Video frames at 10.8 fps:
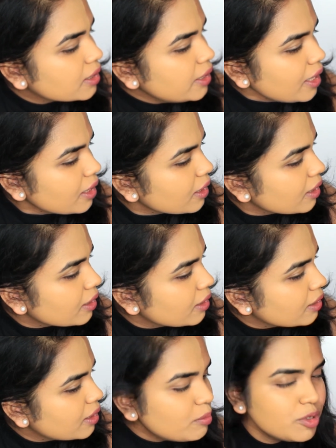yeah,
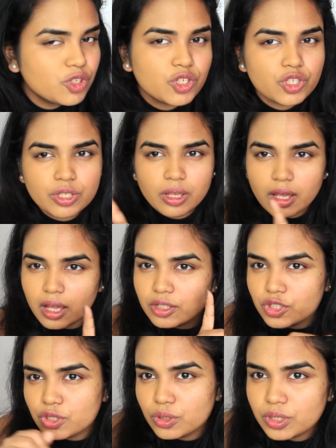let me just
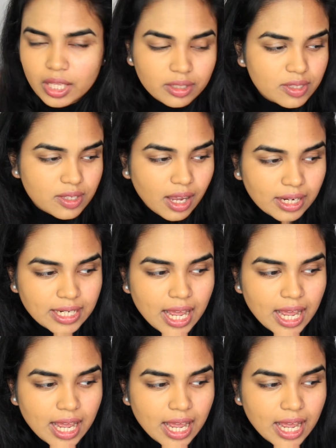do the other side